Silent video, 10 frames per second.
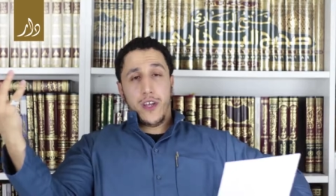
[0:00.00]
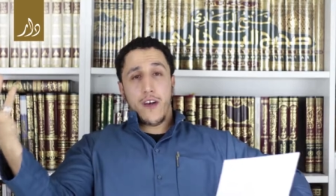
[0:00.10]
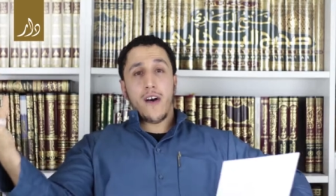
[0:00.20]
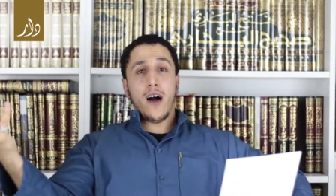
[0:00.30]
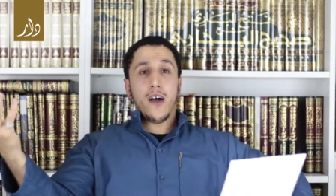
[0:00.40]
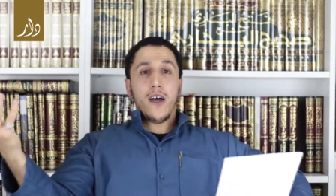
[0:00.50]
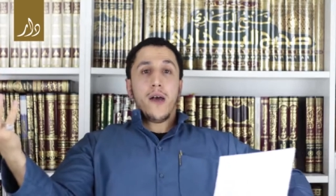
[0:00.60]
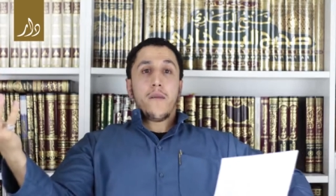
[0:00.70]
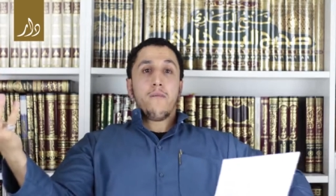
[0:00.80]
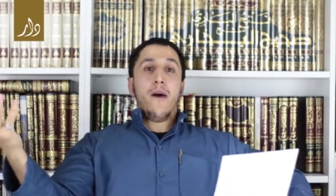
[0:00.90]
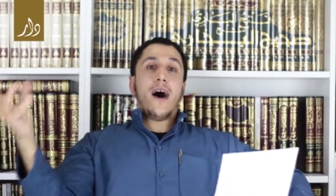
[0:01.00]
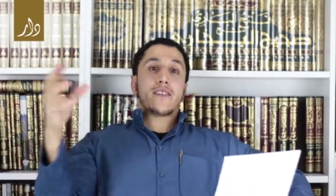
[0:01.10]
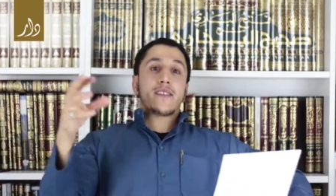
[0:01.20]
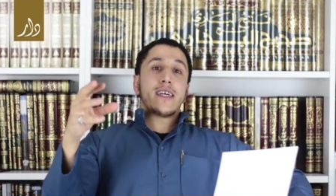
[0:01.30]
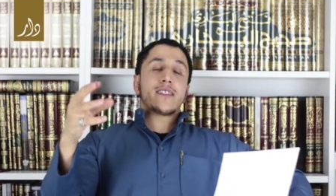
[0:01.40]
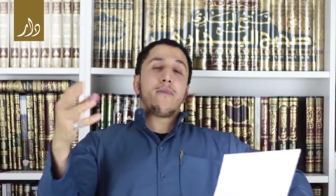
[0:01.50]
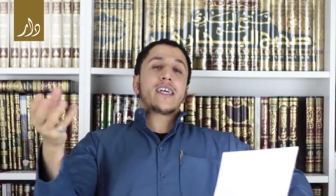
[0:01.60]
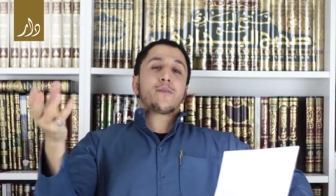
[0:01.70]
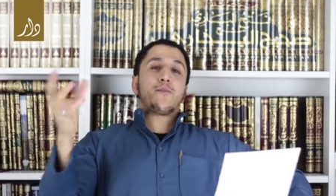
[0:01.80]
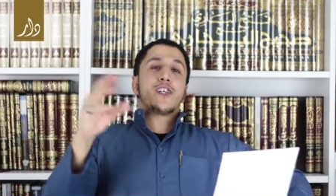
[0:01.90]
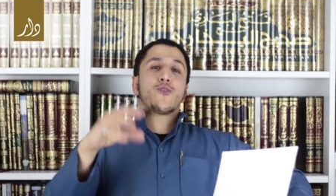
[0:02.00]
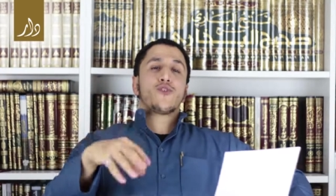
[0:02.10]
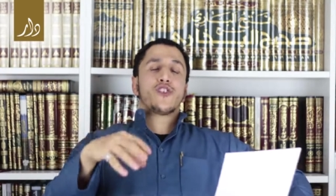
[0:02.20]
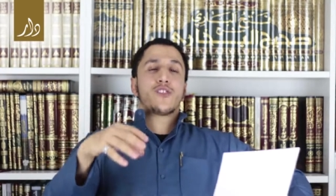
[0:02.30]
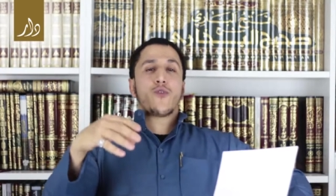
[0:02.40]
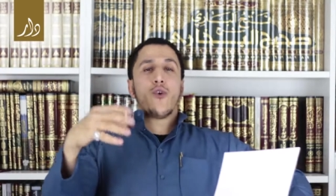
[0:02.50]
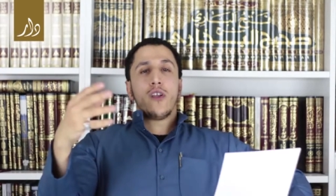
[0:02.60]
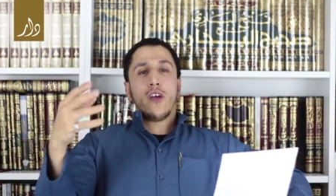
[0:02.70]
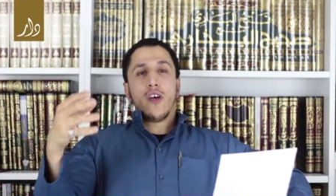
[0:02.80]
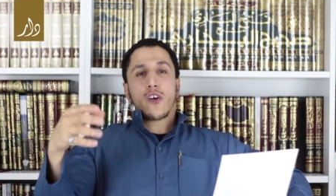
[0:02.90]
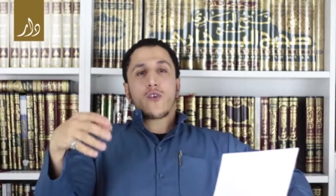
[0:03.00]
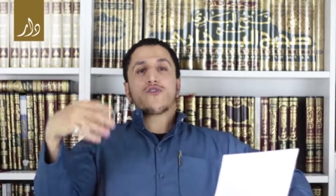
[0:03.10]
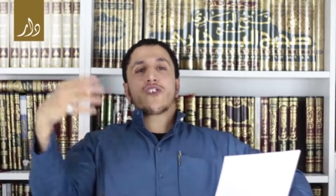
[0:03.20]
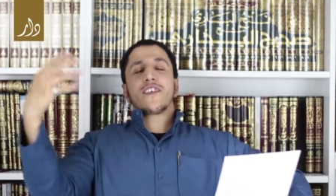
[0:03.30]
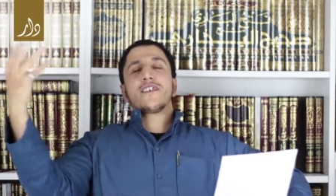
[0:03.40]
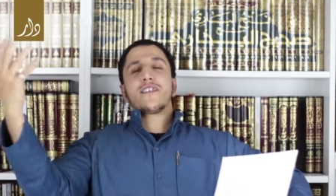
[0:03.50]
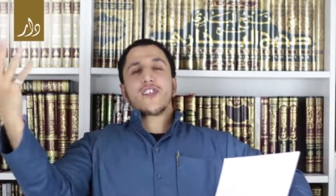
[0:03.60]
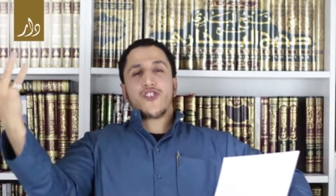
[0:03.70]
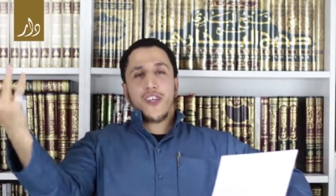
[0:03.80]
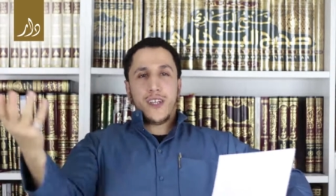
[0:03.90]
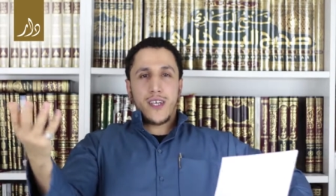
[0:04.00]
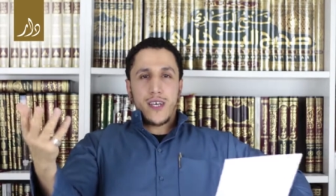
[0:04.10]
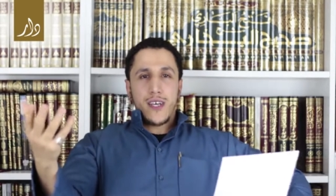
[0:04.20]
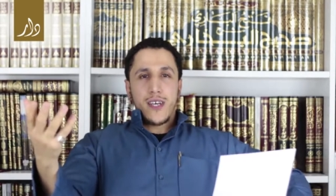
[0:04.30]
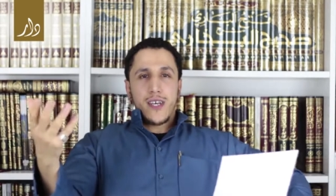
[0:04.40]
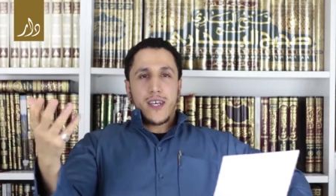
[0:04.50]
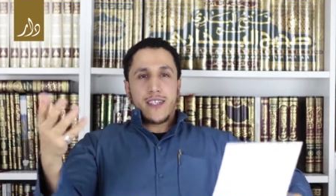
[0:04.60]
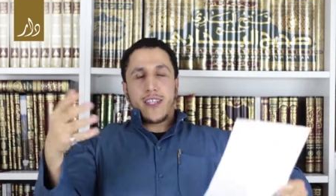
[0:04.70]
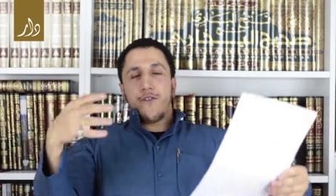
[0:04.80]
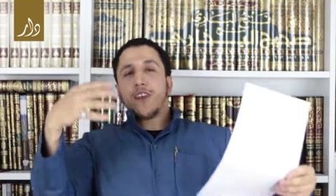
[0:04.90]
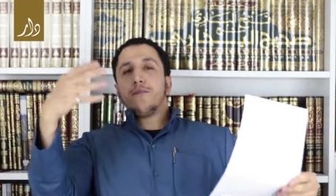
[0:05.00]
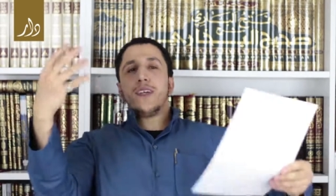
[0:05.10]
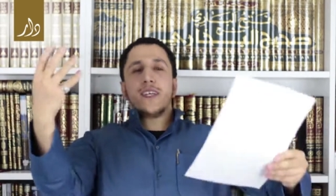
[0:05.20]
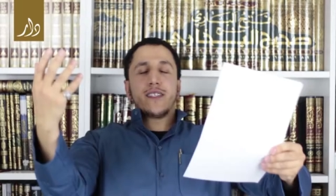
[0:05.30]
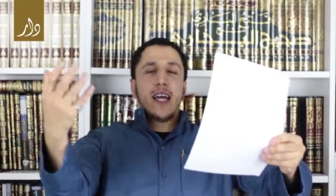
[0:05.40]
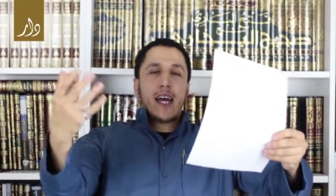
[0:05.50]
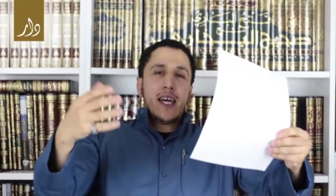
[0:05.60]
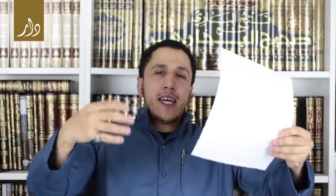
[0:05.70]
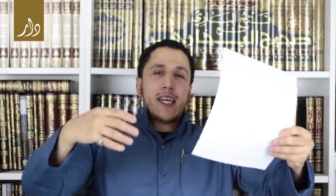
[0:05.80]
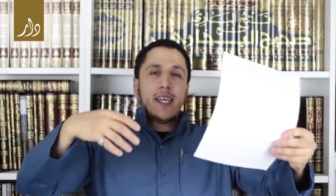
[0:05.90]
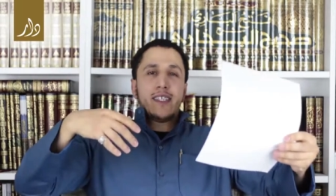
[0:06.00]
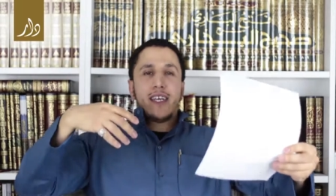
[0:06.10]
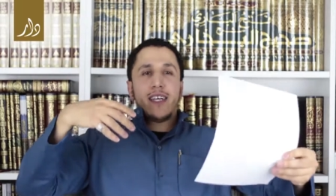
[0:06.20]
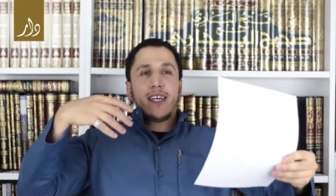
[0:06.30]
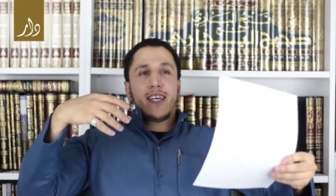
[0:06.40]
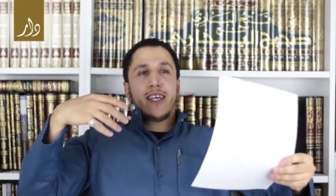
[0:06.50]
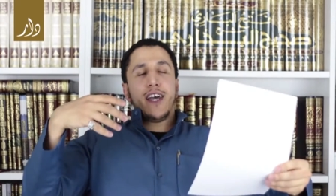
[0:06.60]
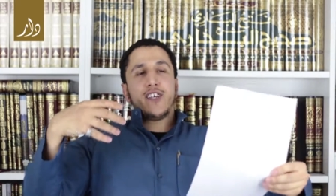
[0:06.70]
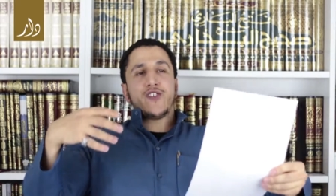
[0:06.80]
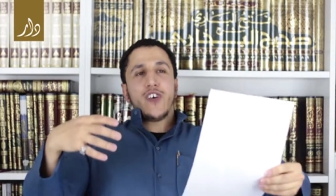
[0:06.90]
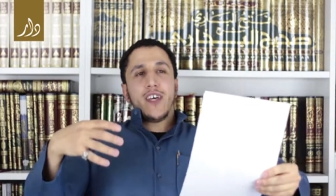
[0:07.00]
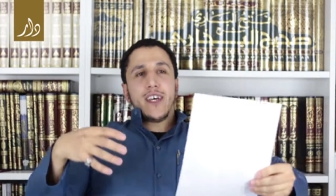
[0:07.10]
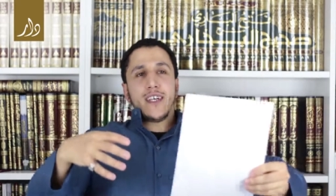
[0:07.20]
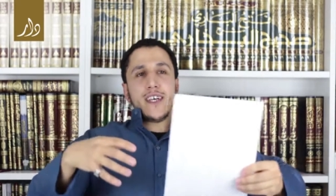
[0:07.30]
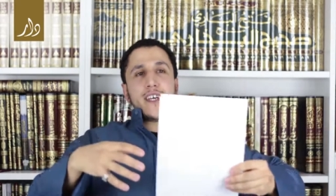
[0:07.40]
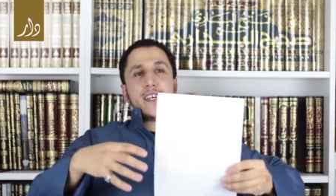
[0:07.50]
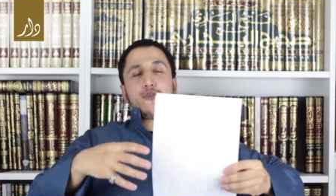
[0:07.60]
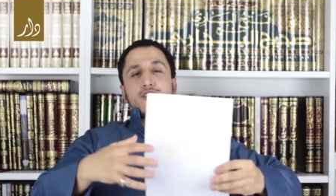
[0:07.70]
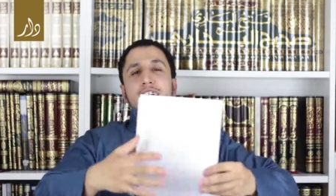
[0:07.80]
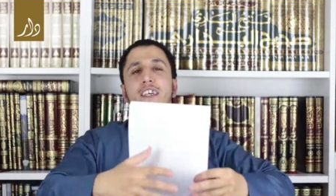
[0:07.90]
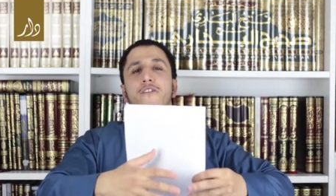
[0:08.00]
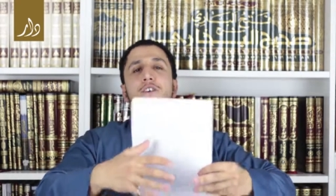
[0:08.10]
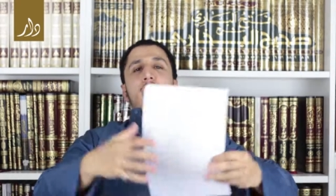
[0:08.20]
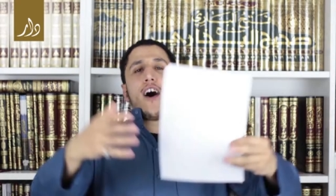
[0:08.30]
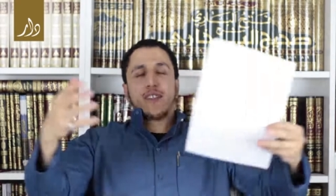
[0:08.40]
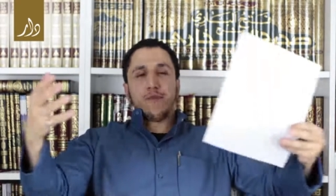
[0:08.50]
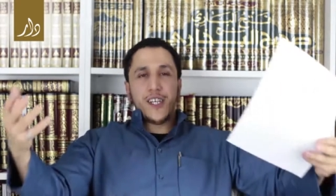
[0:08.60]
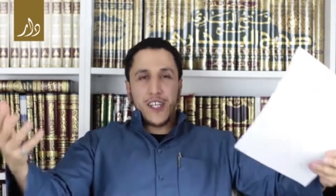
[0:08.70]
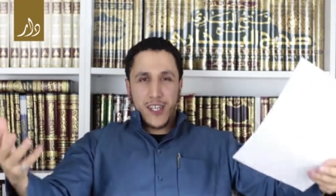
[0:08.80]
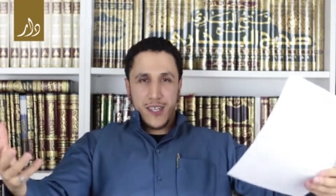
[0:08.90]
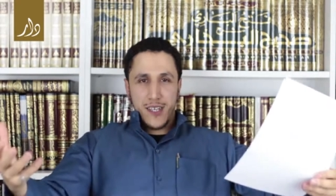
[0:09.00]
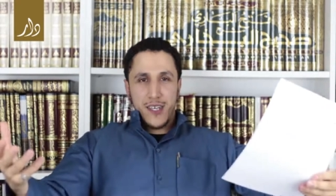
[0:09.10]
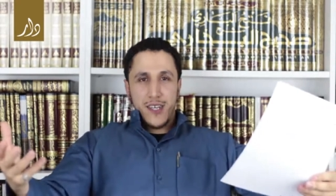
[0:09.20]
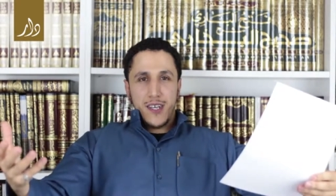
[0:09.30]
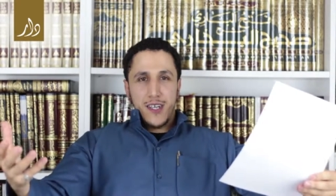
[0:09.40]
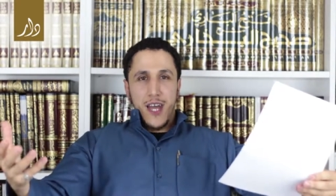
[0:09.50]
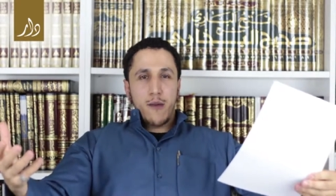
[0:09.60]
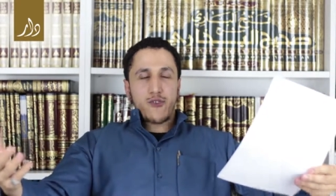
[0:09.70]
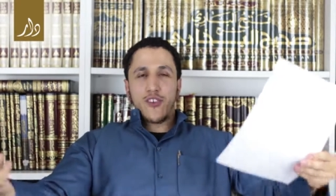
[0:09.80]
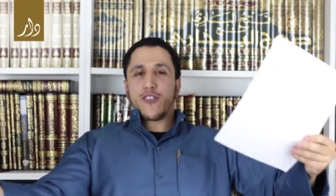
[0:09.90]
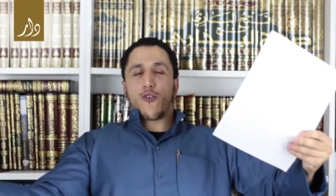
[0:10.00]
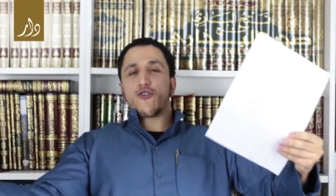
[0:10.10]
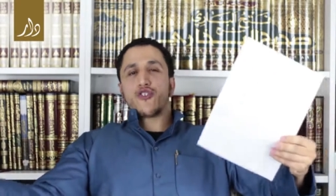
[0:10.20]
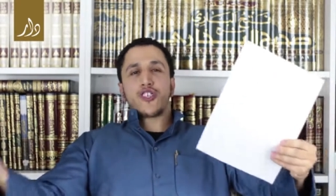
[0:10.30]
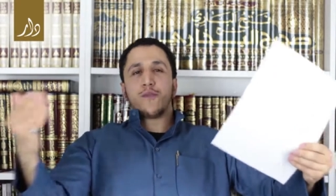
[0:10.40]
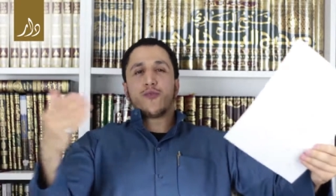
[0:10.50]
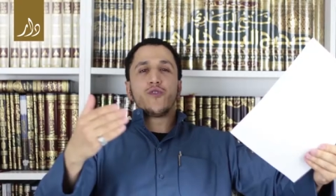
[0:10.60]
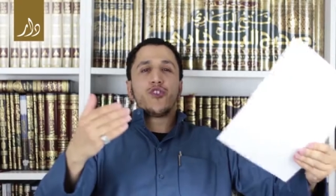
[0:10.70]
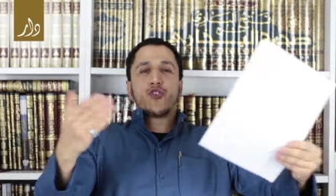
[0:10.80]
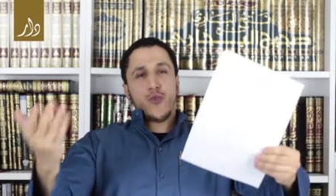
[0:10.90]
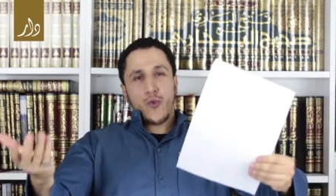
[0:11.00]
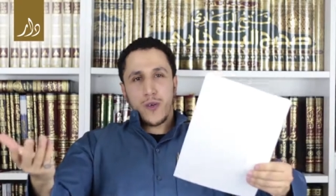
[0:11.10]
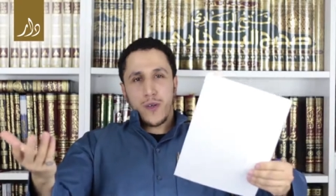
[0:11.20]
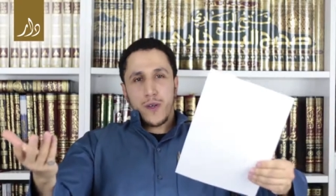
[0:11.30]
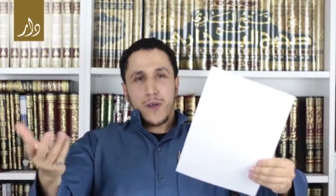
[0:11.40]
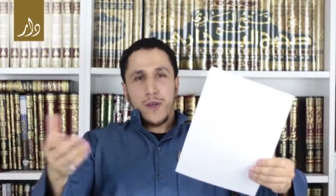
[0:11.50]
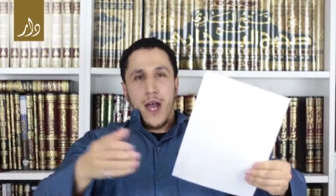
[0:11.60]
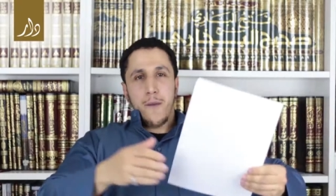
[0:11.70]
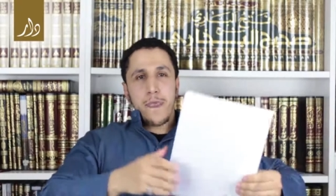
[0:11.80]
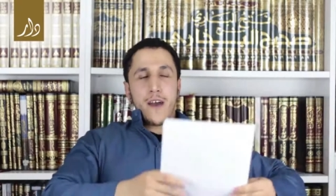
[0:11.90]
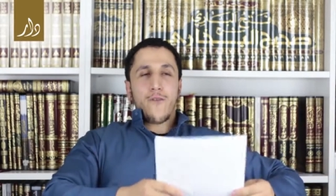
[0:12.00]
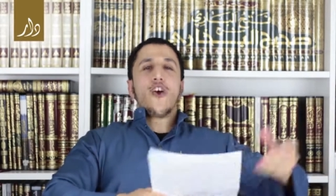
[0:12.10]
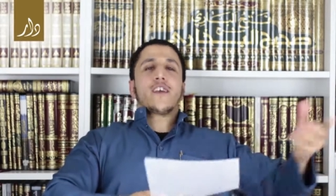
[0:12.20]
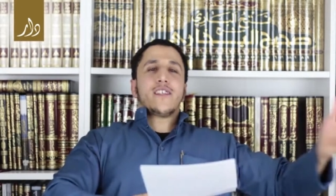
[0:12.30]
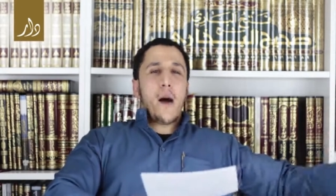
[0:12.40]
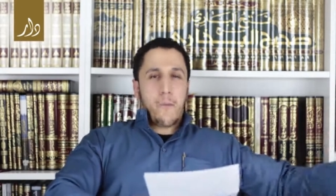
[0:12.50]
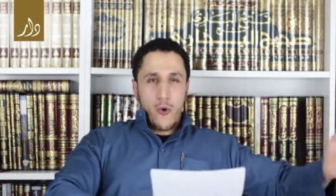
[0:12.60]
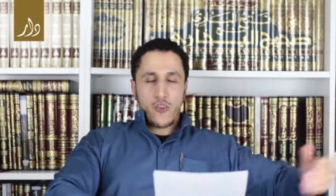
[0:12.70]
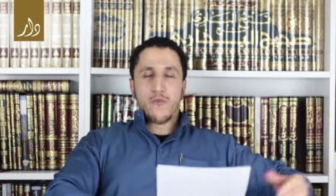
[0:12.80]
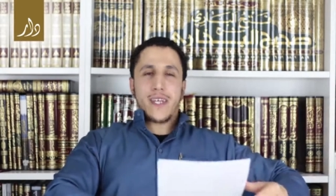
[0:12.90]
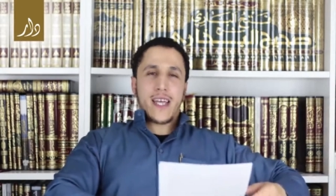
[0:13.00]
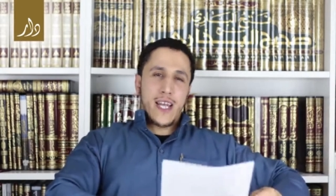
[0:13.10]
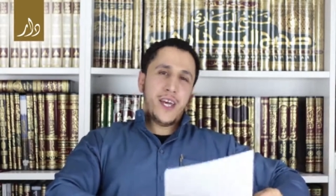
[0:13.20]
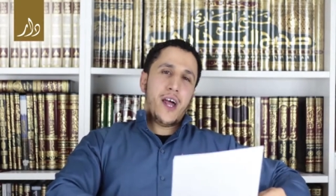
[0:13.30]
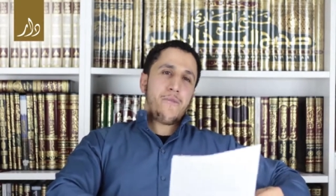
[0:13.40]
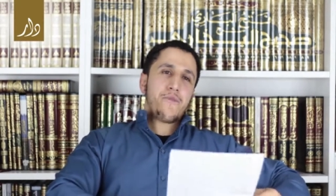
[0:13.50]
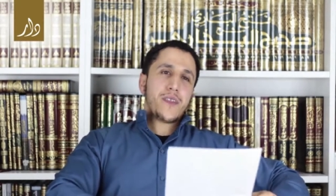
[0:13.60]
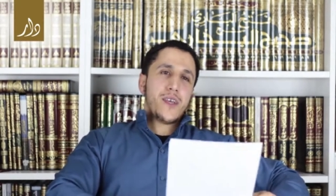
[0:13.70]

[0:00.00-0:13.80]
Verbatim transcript: one another, but there is some expression which is called contradistinction. It's different. Is that it is it, it, it, it, it, it because it has a vast meaning. Now, so there's no contradiction between the two. Now, for example, to make it clearer,